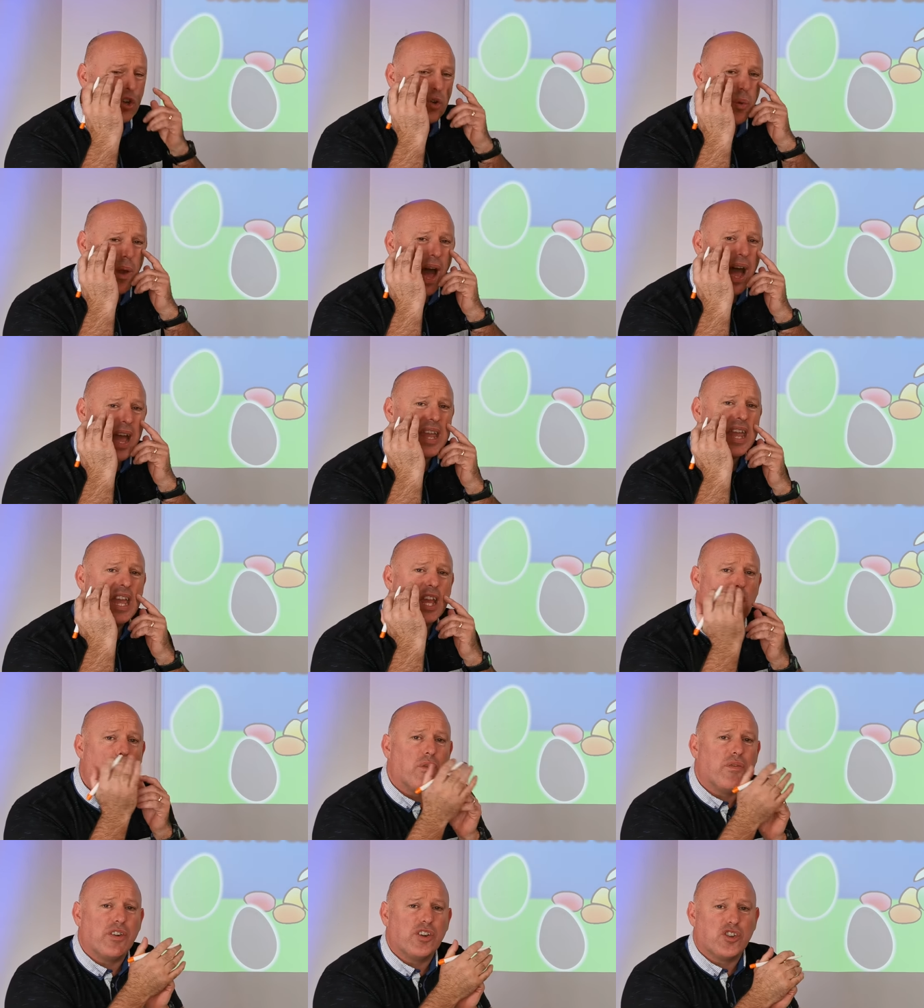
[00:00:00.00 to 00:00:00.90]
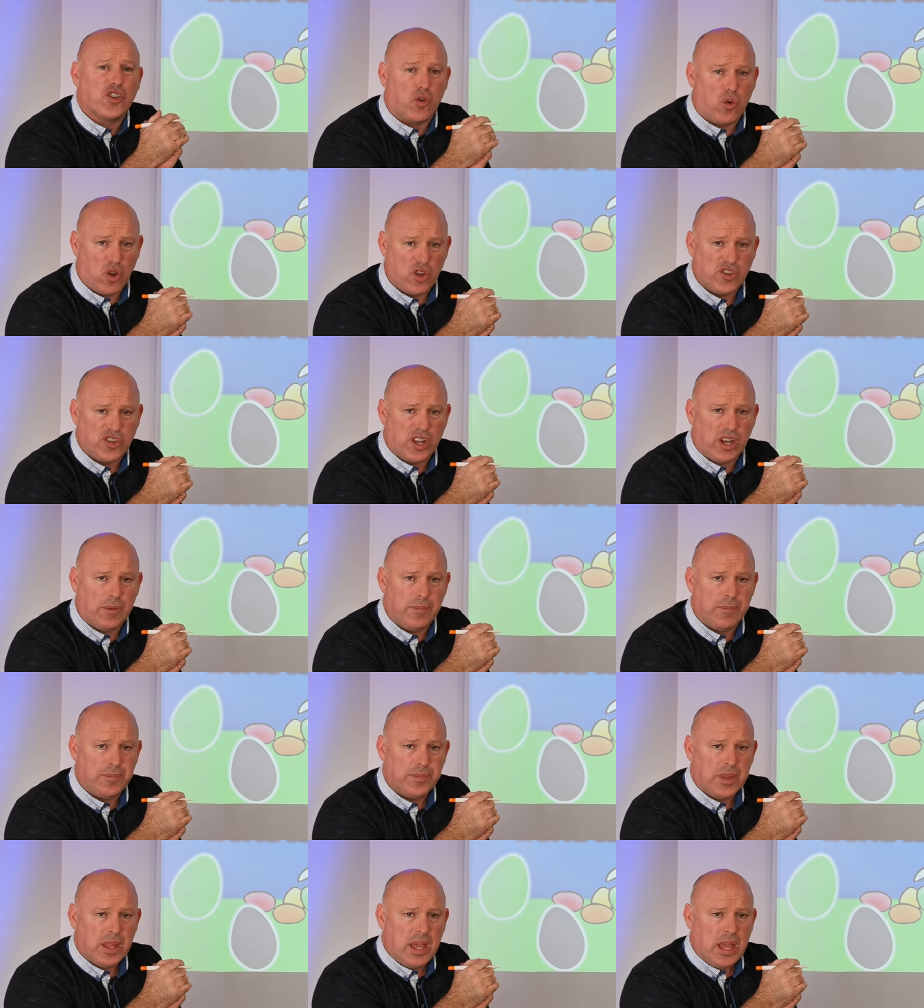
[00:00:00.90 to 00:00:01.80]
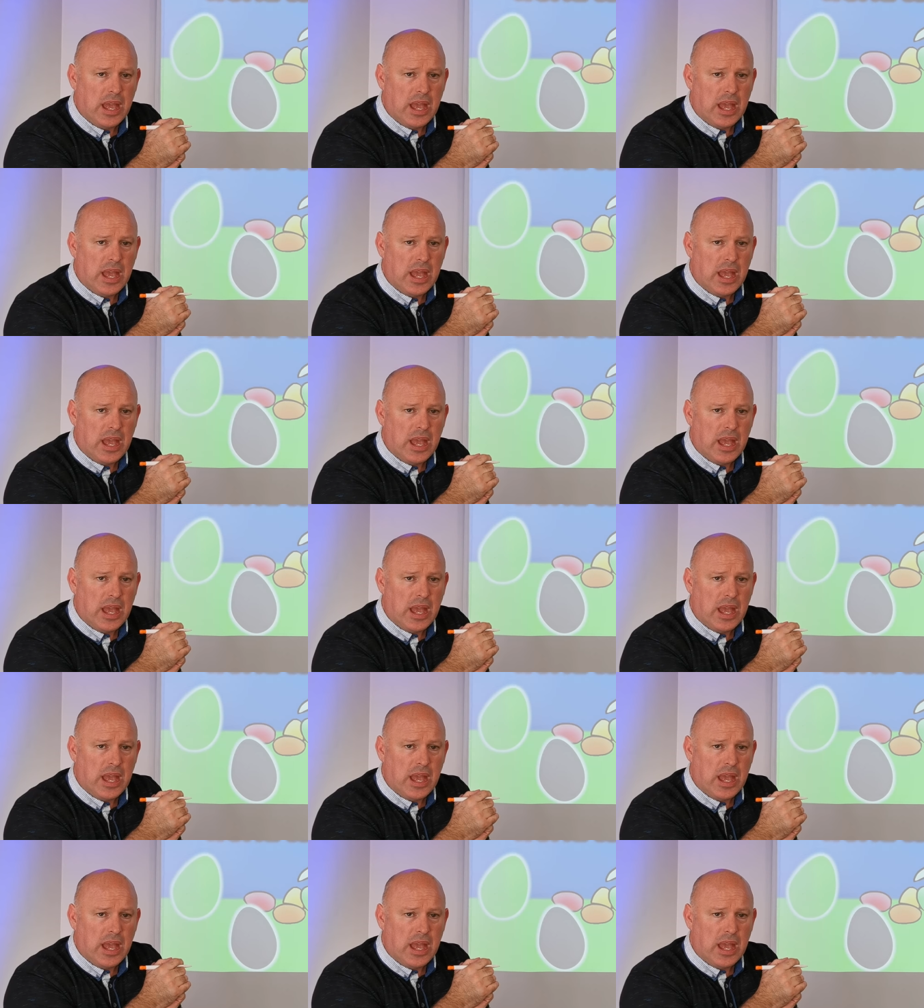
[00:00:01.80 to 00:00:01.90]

crying over Jerusalem,